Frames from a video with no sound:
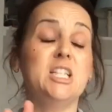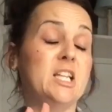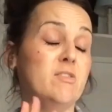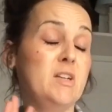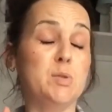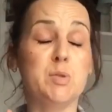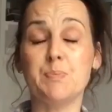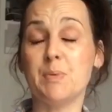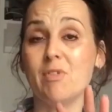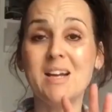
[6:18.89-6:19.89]
January all
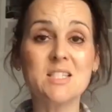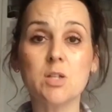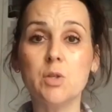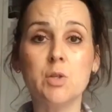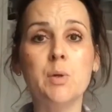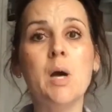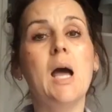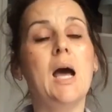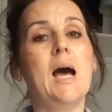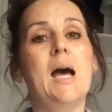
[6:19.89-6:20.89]
sporadical
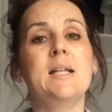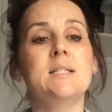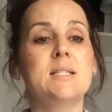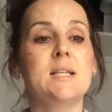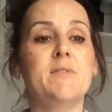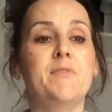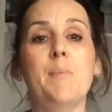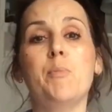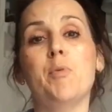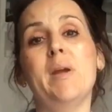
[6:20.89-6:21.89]
and
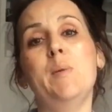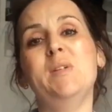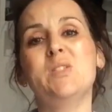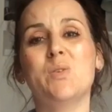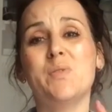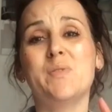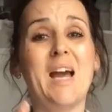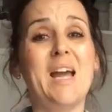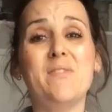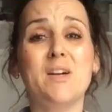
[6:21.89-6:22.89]
February, we sort of
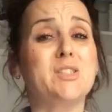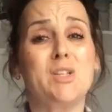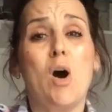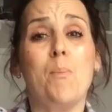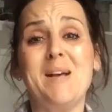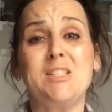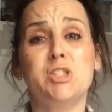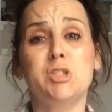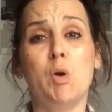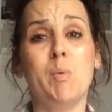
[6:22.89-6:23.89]
gave a, our best
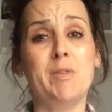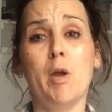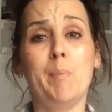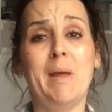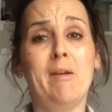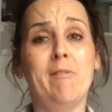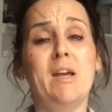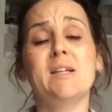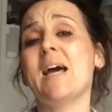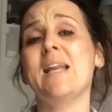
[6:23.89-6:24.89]
shot with no
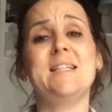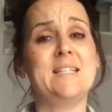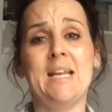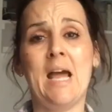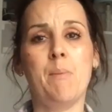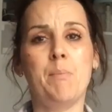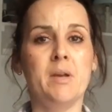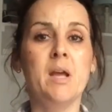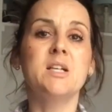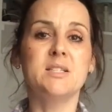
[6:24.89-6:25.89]
period and it didn't
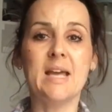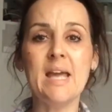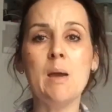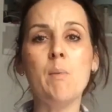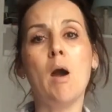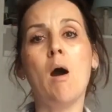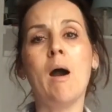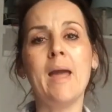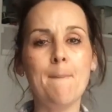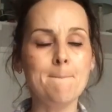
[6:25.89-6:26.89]
happen. So here we
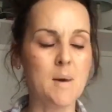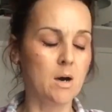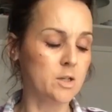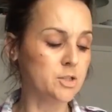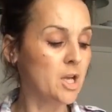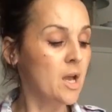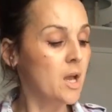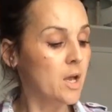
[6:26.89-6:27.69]
are in March.